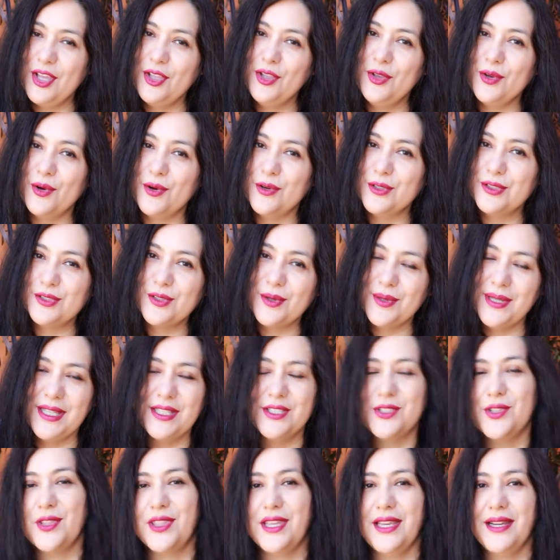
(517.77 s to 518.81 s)
You also
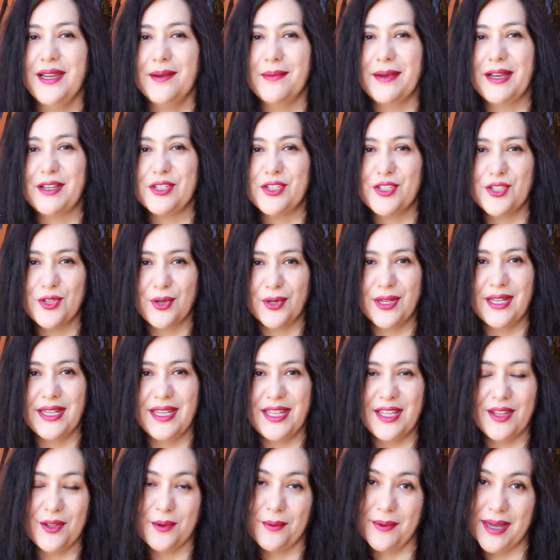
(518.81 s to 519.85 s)
need to think about
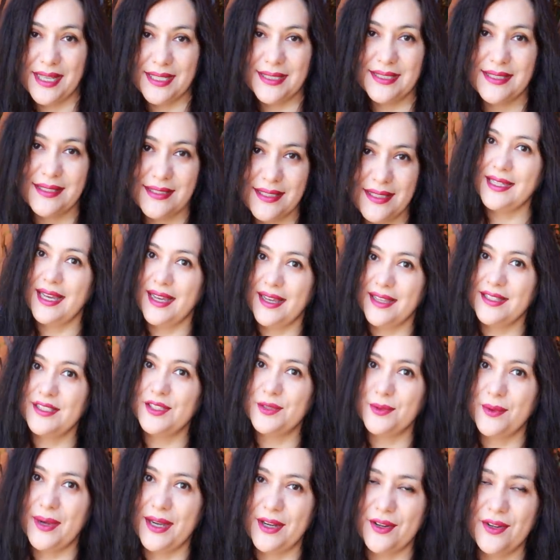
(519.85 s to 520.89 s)
shortening the waist dart
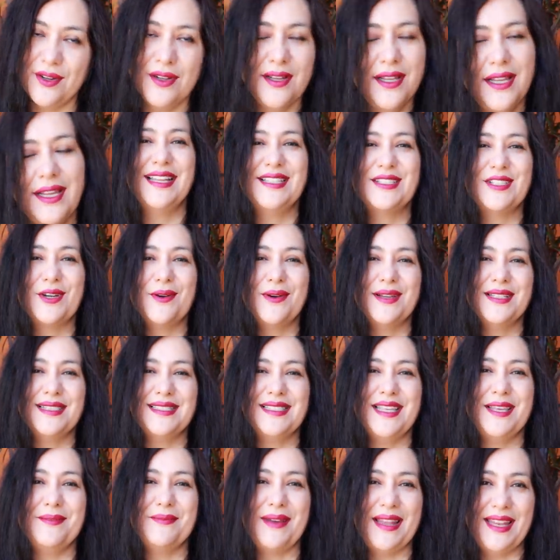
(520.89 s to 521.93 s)
as well. Let's go and
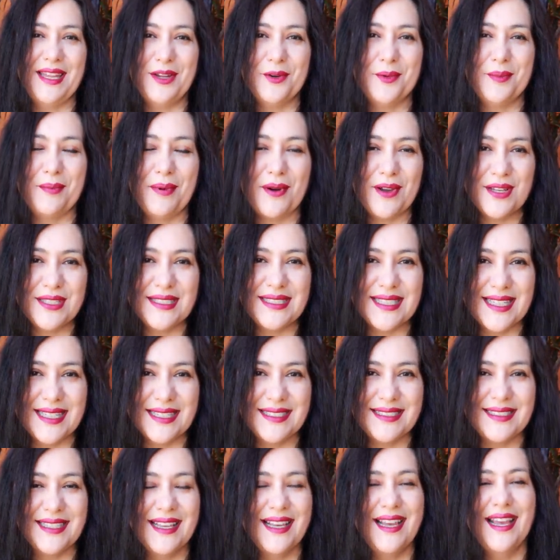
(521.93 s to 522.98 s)
see my little
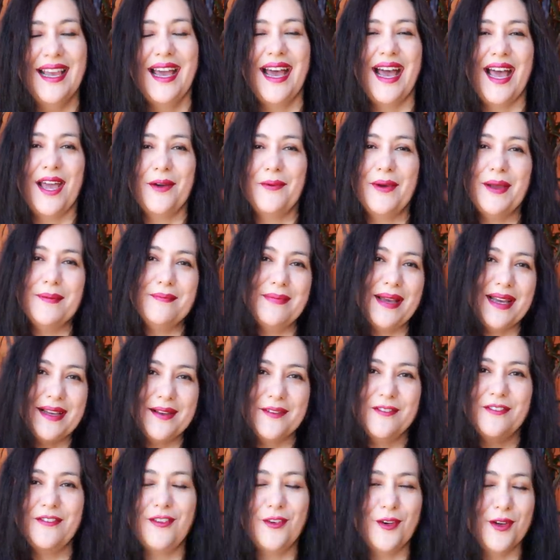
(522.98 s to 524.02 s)
process. I went back
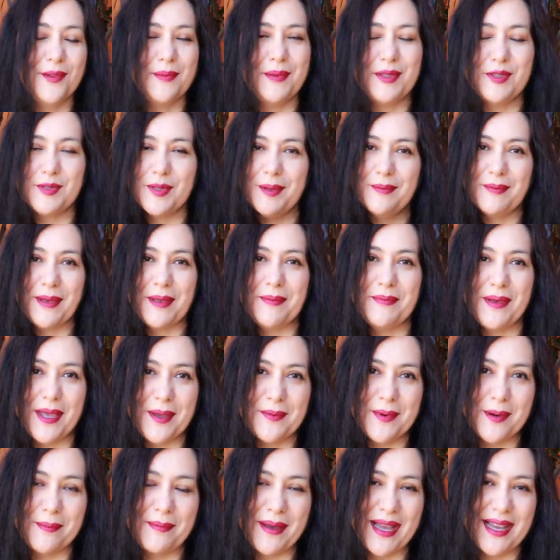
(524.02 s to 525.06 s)
and forth between my
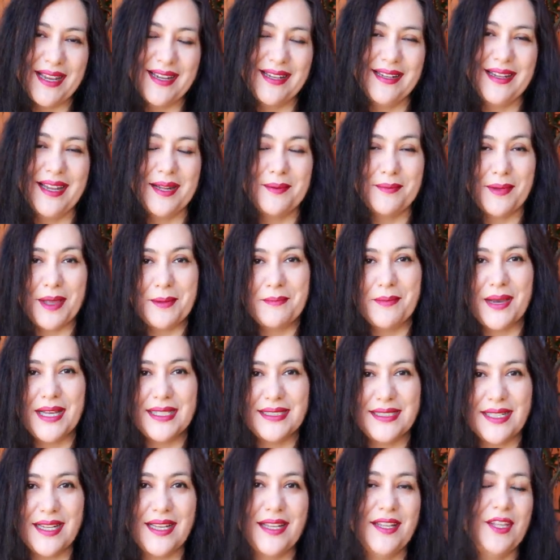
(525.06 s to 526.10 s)
paper pattern and my
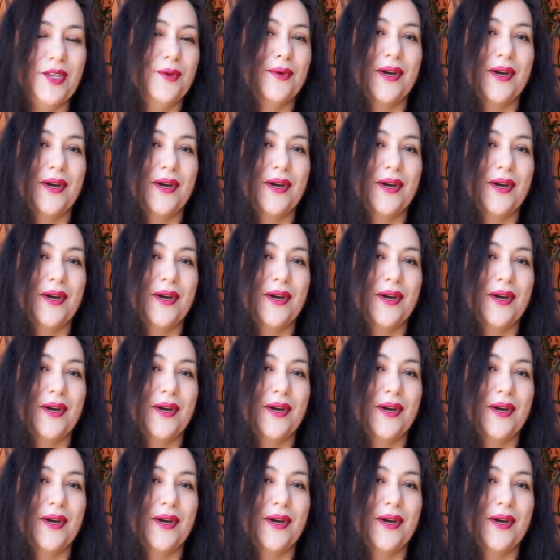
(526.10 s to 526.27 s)
muslin.